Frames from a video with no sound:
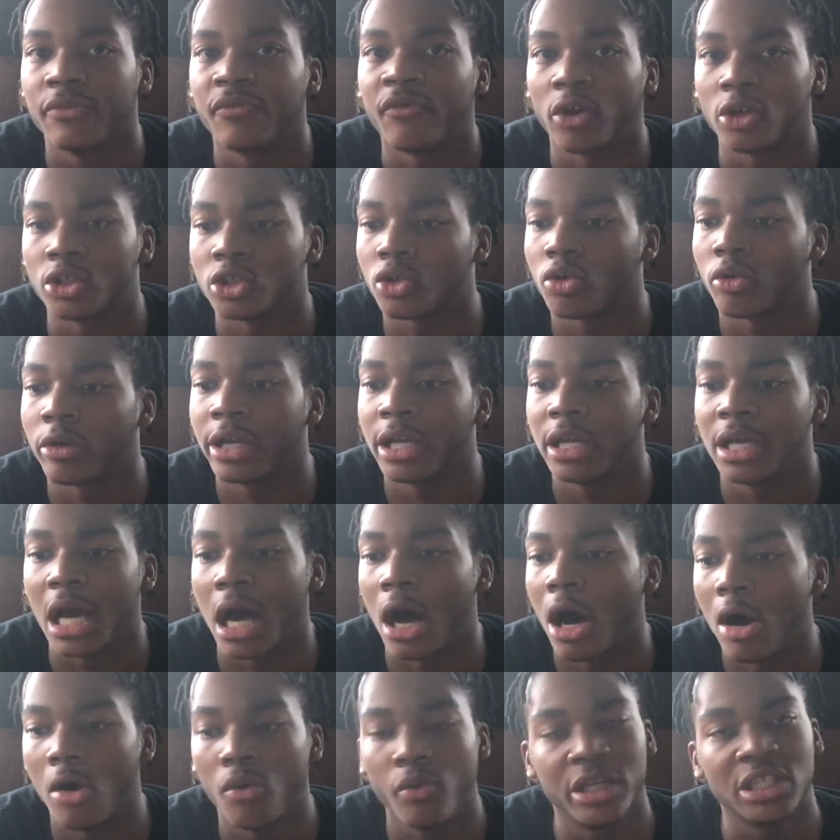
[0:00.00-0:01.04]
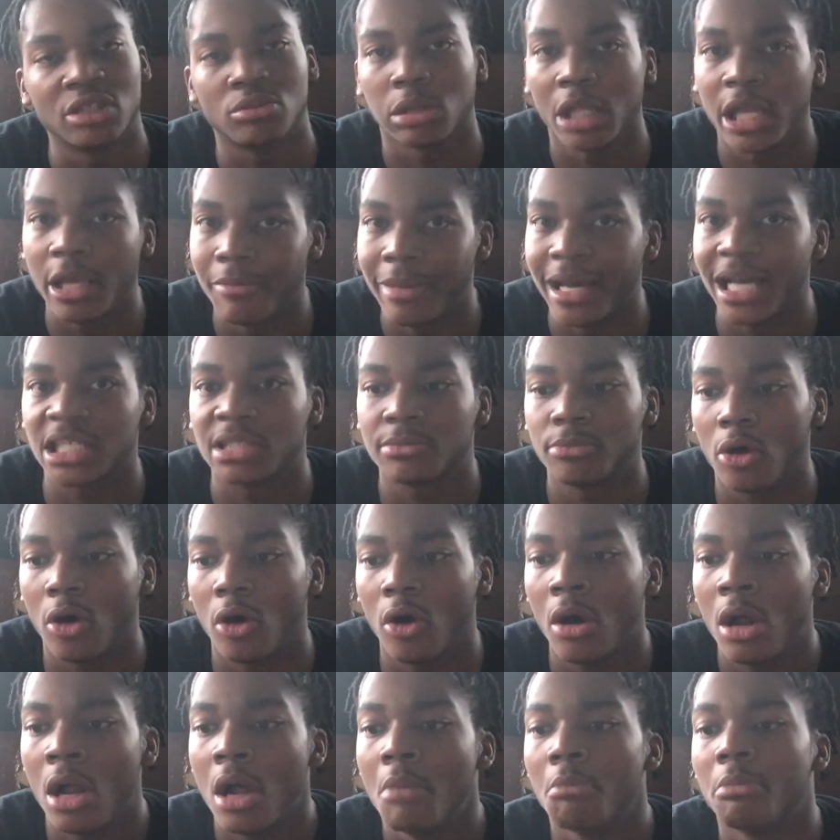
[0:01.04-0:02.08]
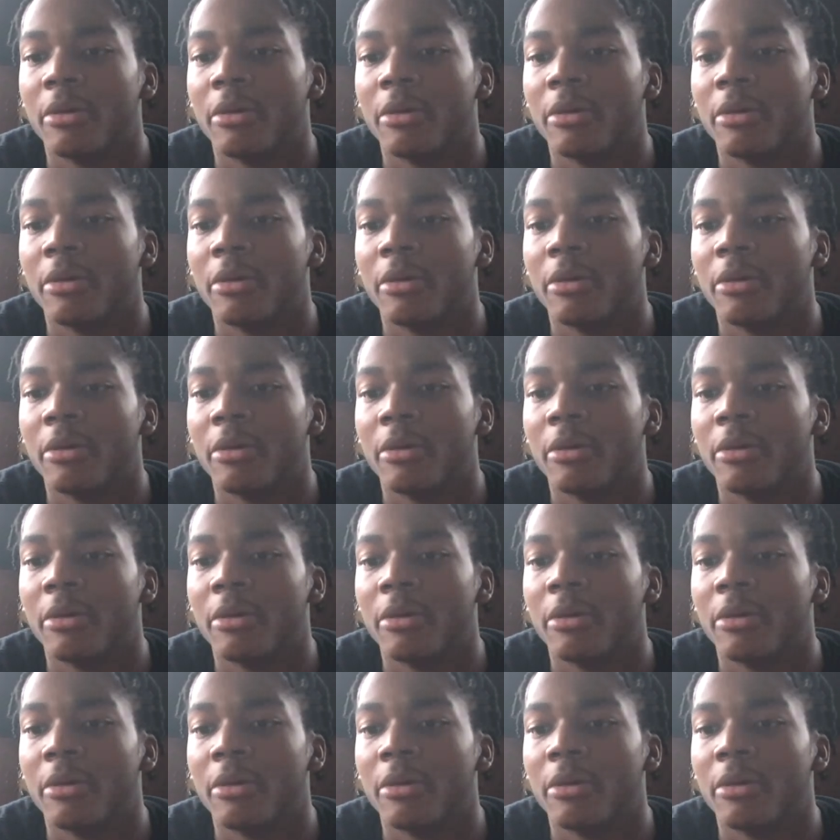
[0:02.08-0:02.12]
First grade. I always played basketball,